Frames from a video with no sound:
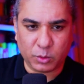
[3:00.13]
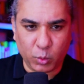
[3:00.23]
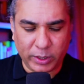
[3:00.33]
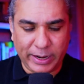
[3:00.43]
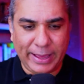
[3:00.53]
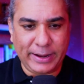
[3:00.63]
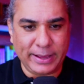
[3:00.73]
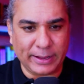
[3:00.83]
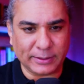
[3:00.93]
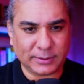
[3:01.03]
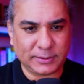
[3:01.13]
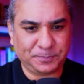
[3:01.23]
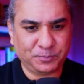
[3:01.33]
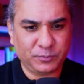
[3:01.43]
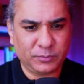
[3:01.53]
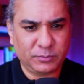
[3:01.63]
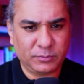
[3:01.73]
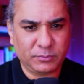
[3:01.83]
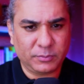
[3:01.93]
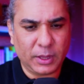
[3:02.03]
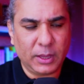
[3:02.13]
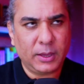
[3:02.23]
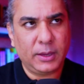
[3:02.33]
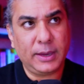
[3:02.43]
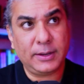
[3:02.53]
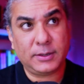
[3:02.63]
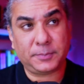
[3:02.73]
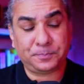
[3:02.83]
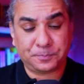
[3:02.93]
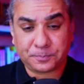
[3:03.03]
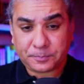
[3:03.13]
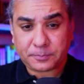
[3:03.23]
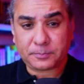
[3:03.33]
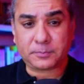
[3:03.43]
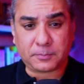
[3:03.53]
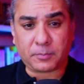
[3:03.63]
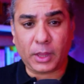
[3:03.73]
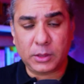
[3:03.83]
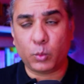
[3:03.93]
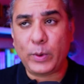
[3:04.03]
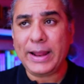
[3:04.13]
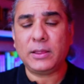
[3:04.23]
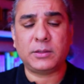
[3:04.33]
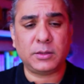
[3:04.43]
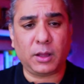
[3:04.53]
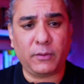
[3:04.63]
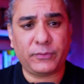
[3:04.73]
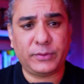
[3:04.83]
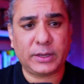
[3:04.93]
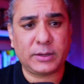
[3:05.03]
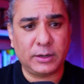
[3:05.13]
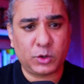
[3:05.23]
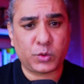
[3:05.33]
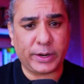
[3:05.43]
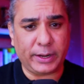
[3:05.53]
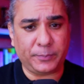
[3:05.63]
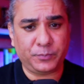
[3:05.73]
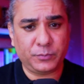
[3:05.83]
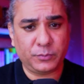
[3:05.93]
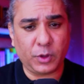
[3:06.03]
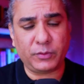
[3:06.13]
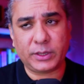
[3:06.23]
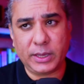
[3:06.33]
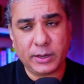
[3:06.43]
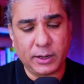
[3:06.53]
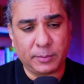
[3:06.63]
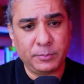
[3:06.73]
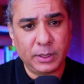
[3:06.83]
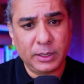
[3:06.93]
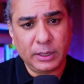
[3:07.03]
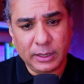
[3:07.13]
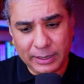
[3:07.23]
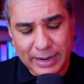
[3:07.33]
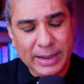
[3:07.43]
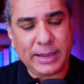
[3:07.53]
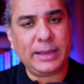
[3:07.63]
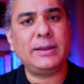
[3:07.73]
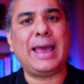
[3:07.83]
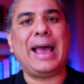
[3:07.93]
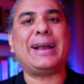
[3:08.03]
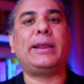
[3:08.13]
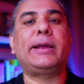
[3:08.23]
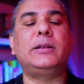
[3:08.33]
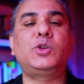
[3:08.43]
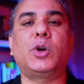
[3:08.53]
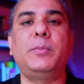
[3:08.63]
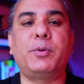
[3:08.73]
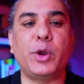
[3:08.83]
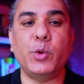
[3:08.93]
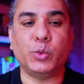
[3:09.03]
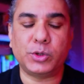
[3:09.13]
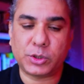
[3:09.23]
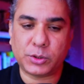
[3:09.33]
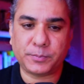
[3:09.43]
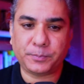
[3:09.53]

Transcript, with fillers: rural areas. And the wealth of the country, of the kingdom, lay in agricultural produce.